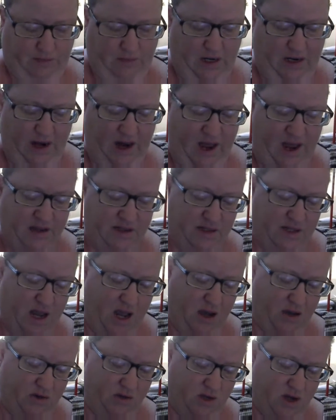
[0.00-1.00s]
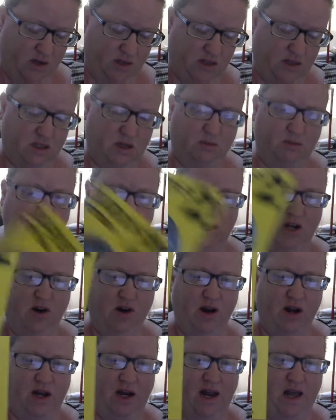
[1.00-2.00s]
Last House on
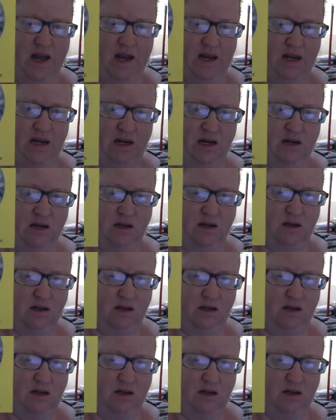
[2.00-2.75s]
Cemetery Lane,